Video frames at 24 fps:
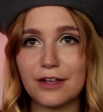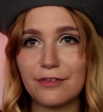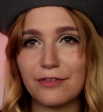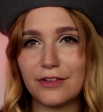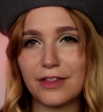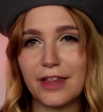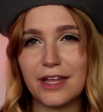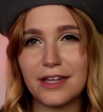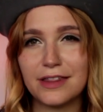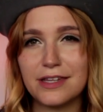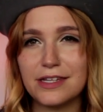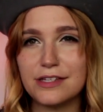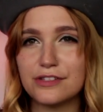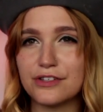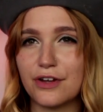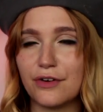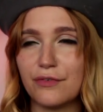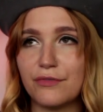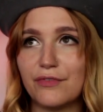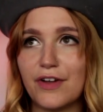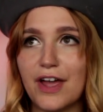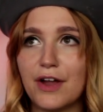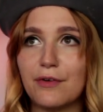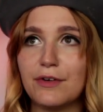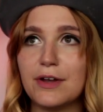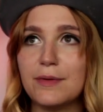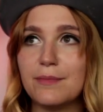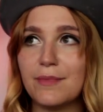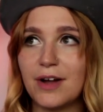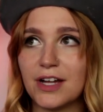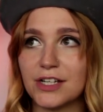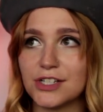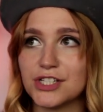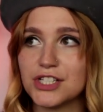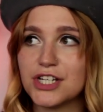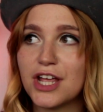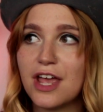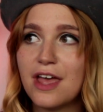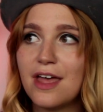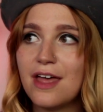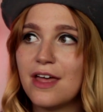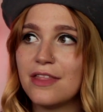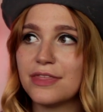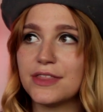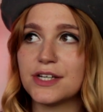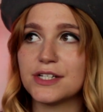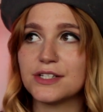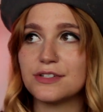I feel like these are very much
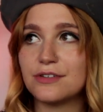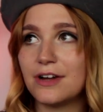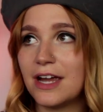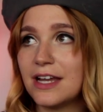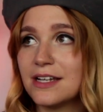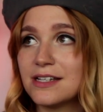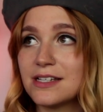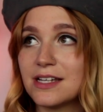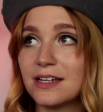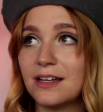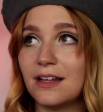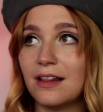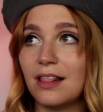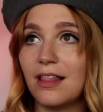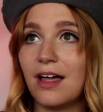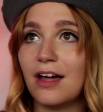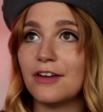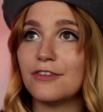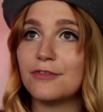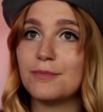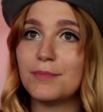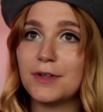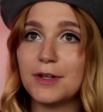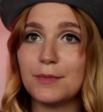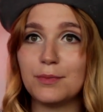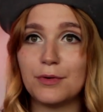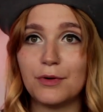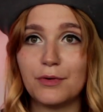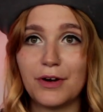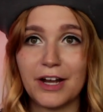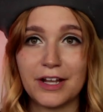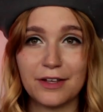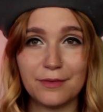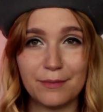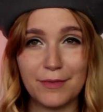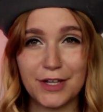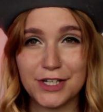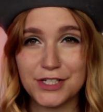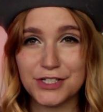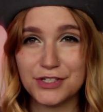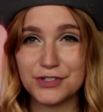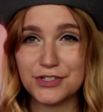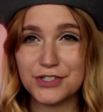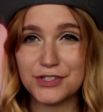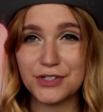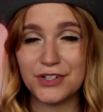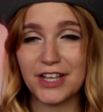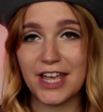the trend and a lot of people recommend
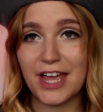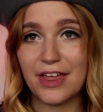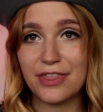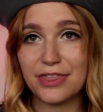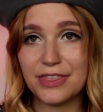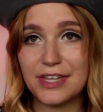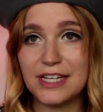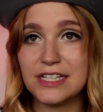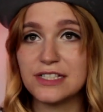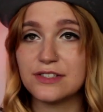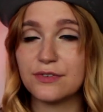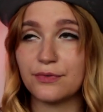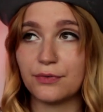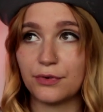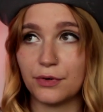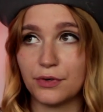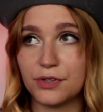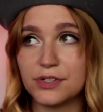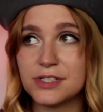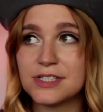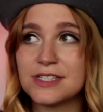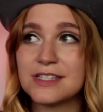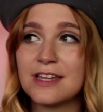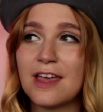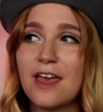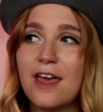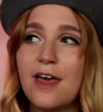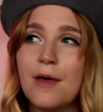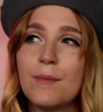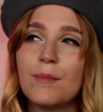you to get these first.